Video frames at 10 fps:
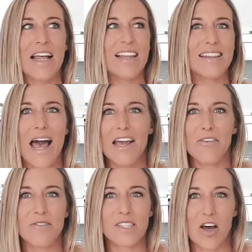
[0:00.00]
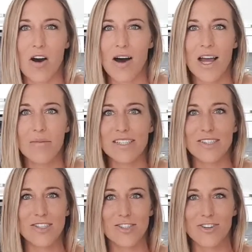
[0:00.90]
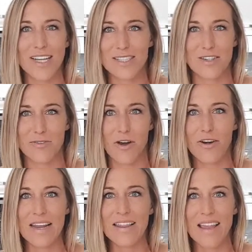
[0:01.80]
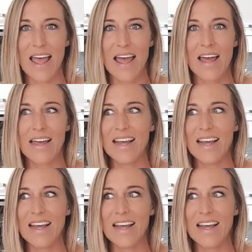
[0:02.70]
lack of time and stress thrown in there.